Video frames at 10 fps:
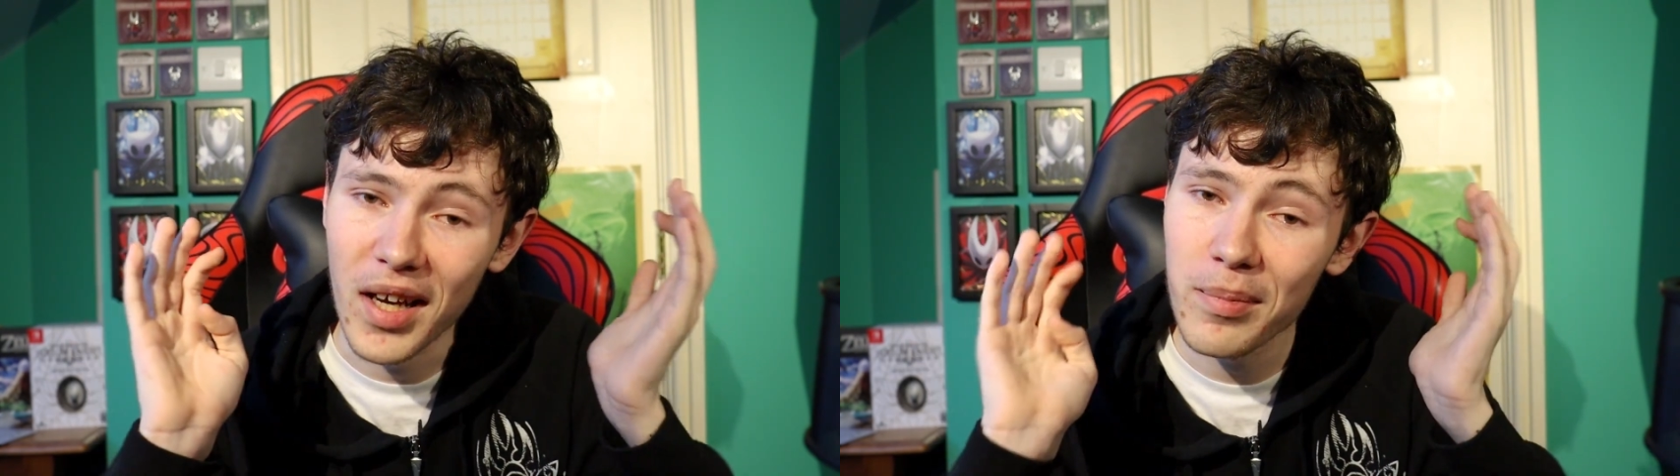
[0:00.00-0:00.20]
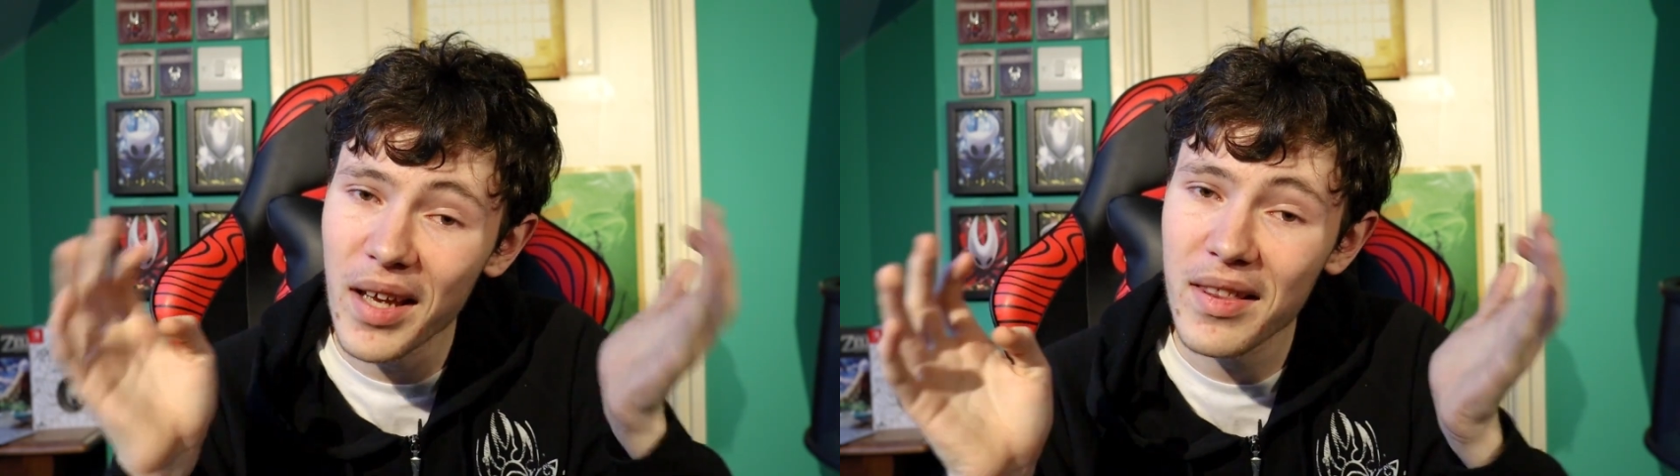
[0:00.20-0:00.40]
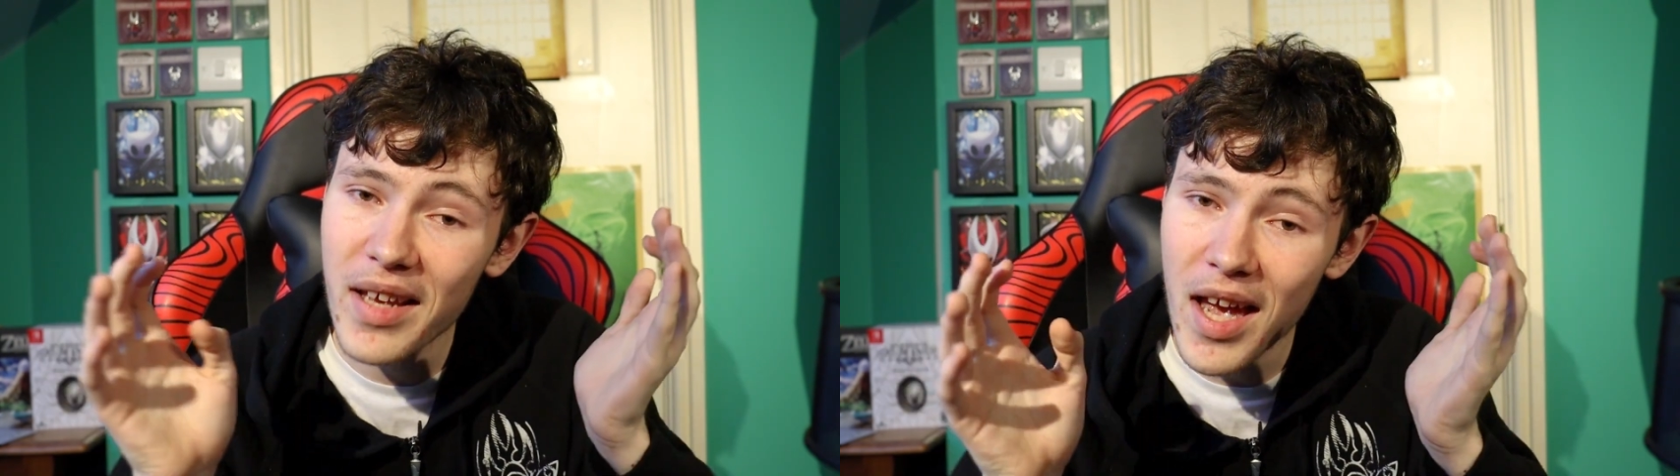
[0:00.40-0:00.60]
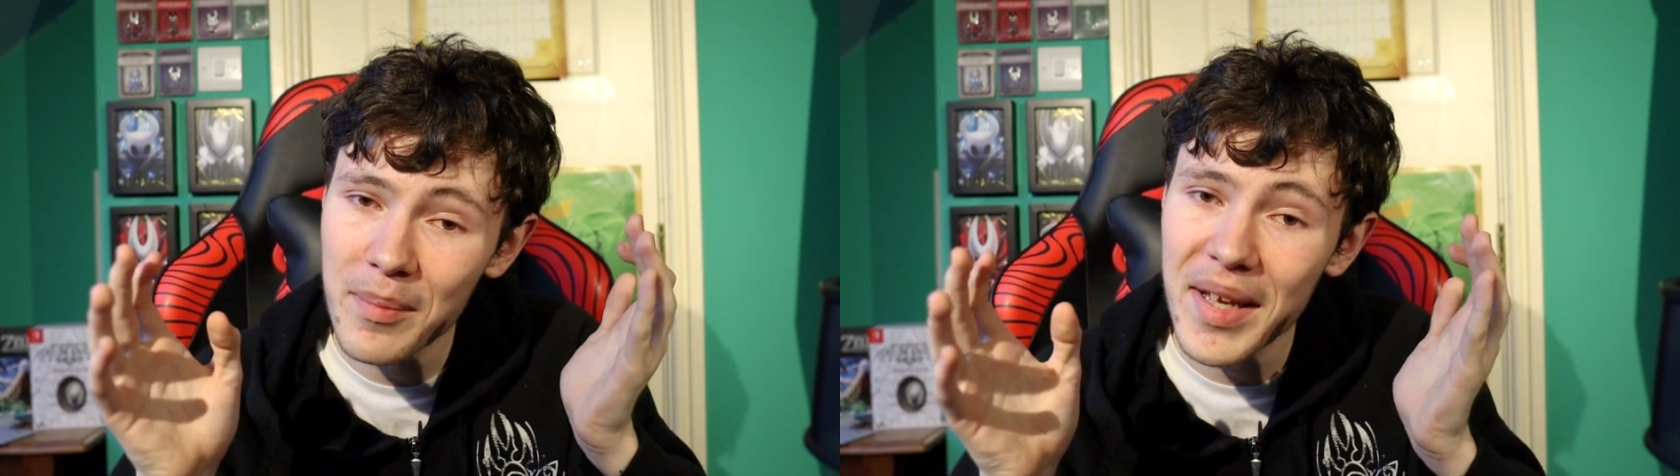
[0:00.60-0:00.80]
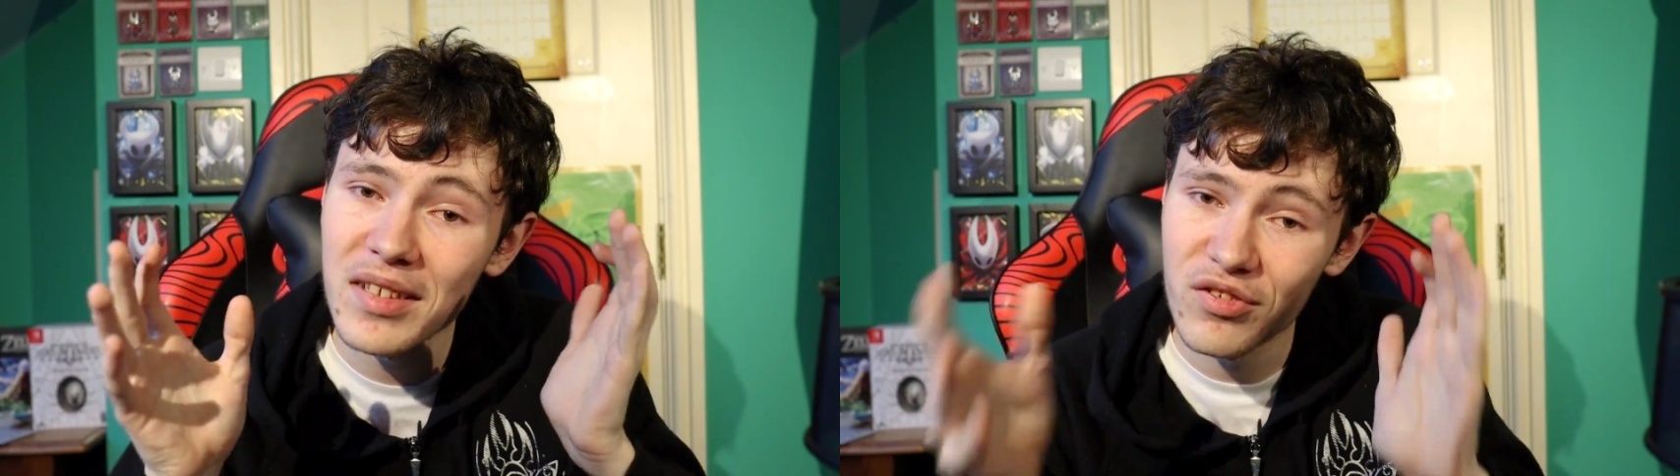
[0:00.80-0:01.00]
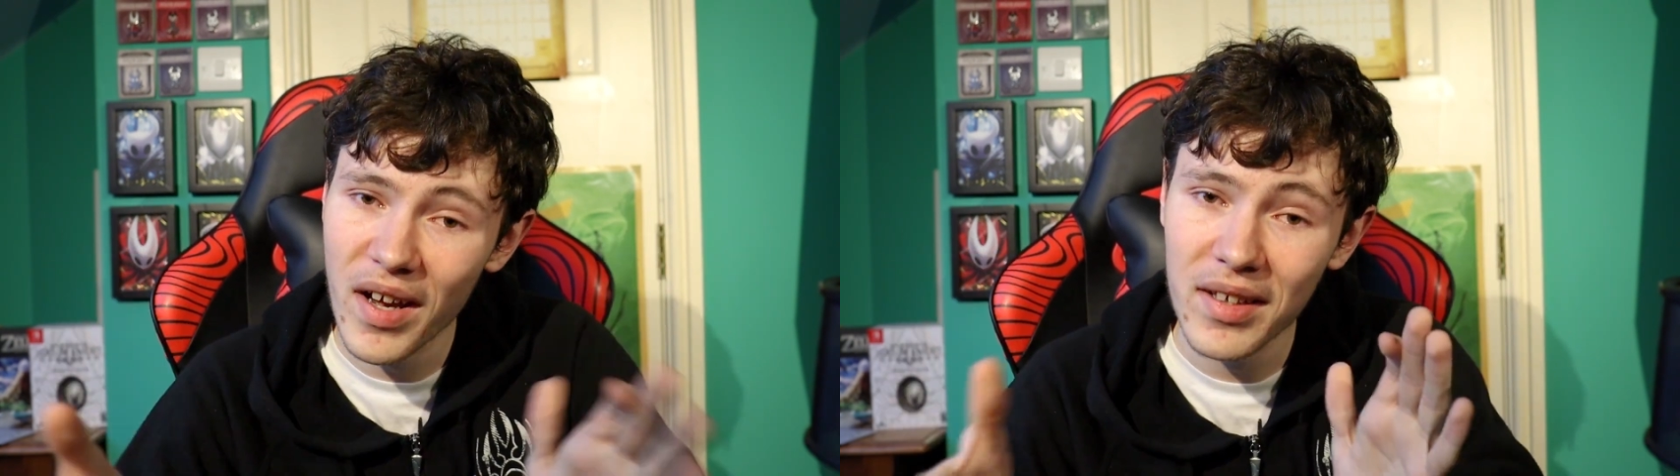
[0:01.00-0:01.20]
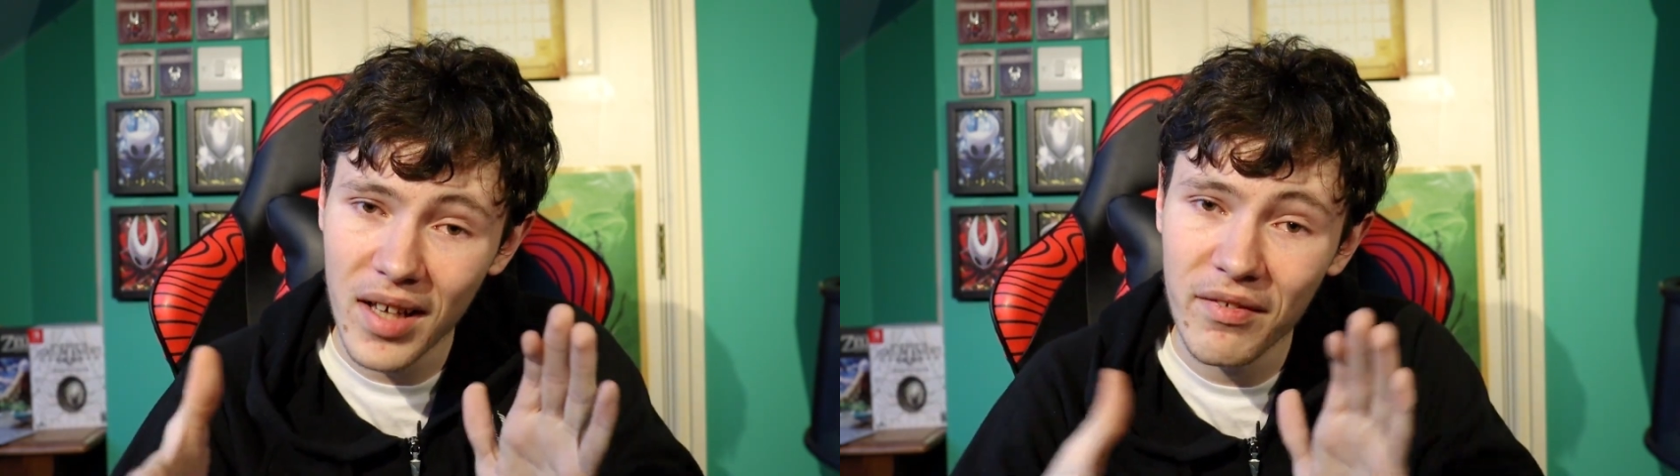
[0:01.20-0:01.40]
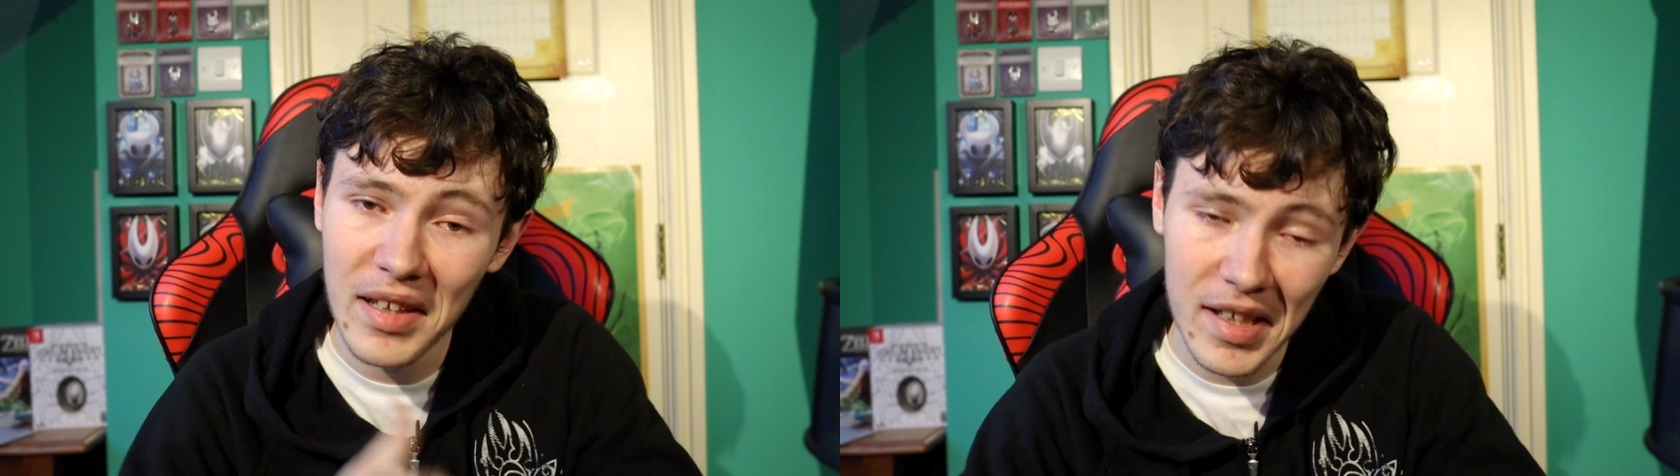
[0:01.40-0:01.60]
I played the game, it's great,
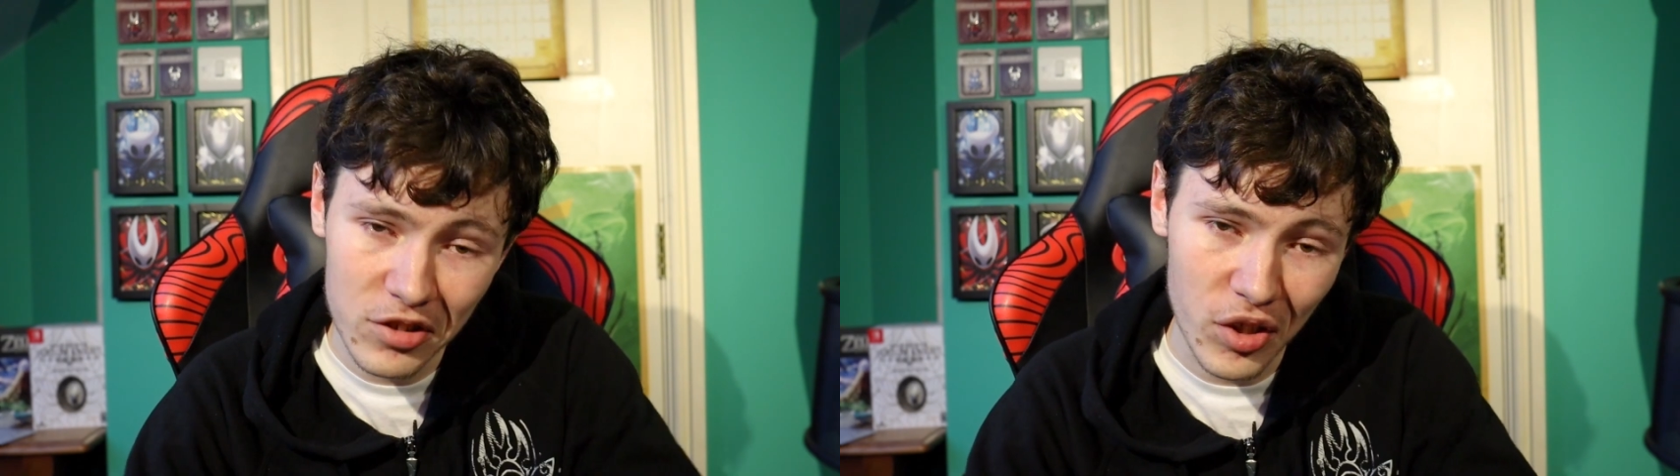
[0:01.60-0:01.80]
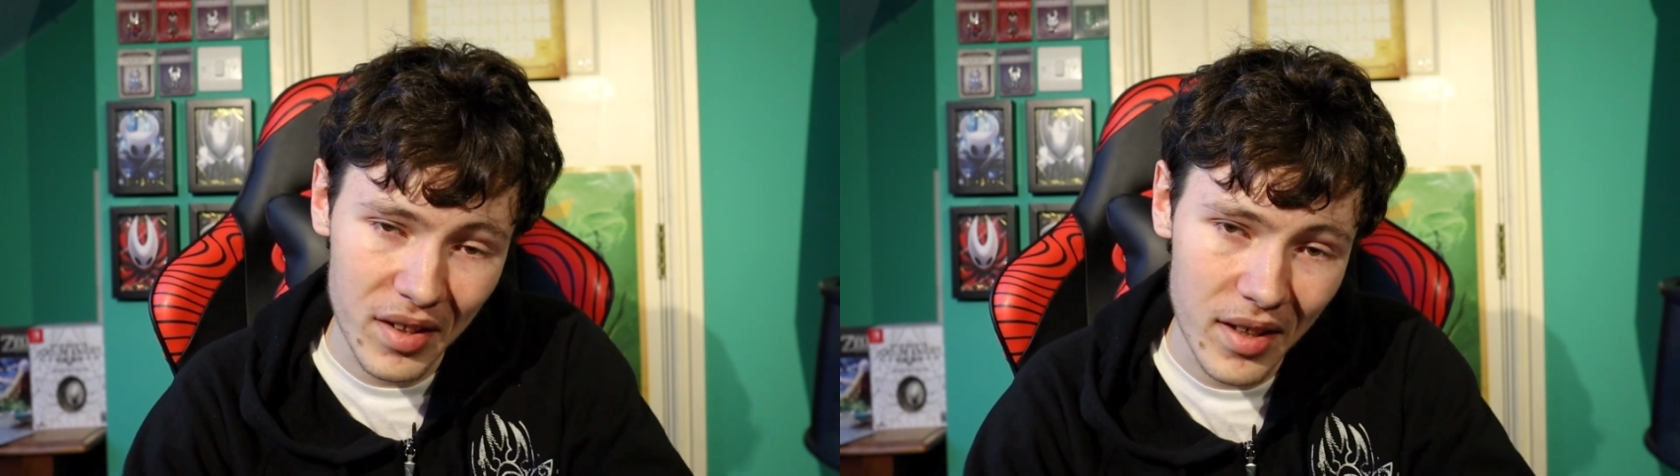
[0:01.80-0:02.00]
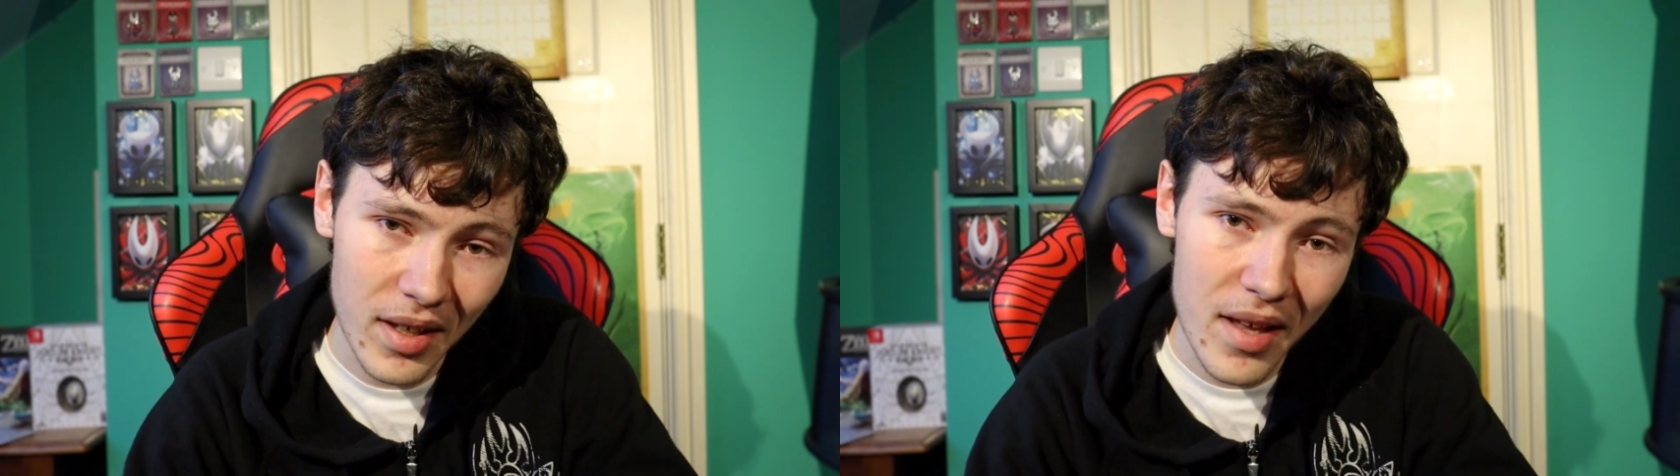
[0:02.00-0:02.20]
I really enjoyed it.